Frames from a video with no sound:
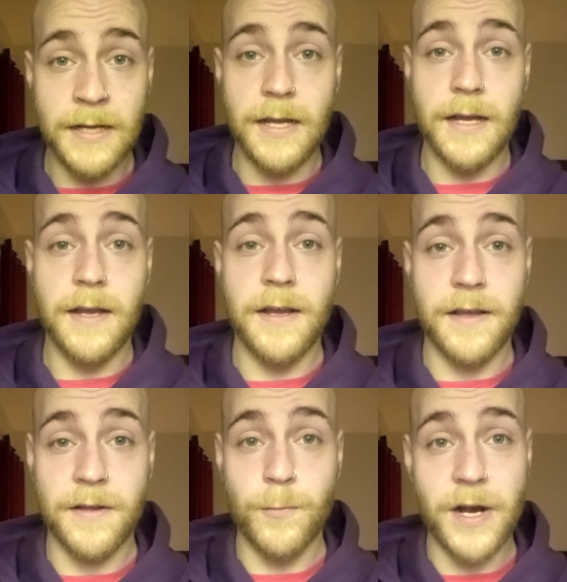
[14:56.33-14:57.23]

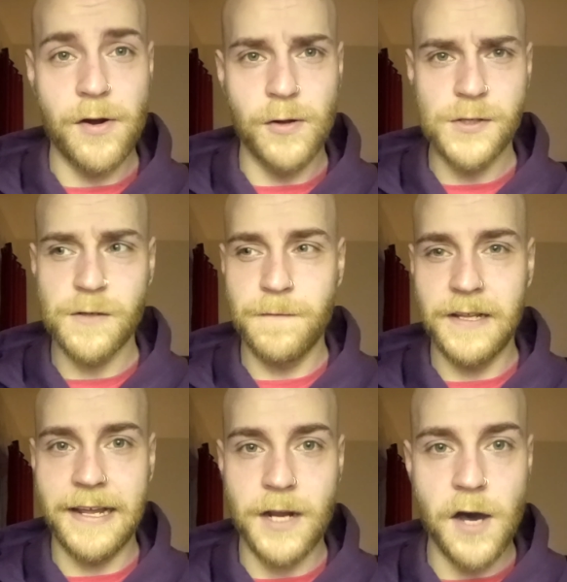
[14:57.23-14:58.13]
where I also feel
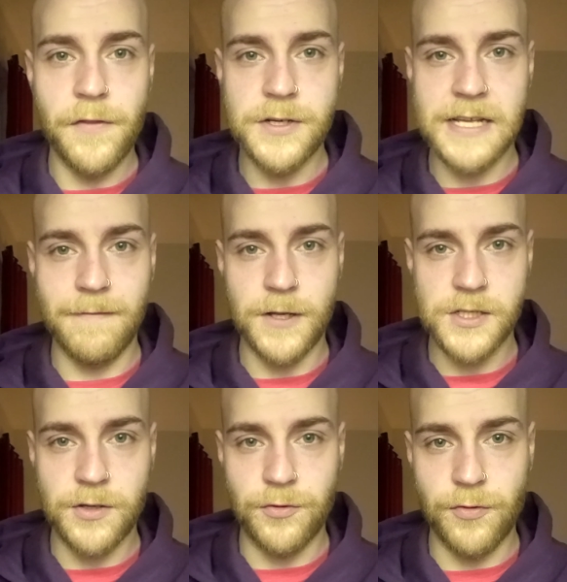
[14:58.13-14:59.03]
like others have
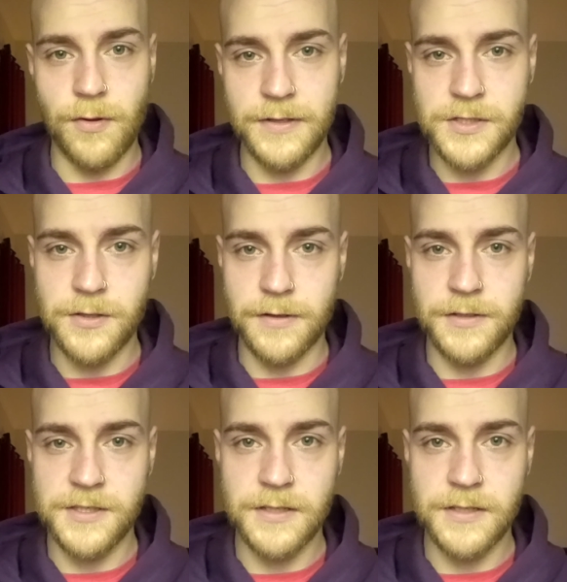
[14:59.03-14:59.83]
lost control in certain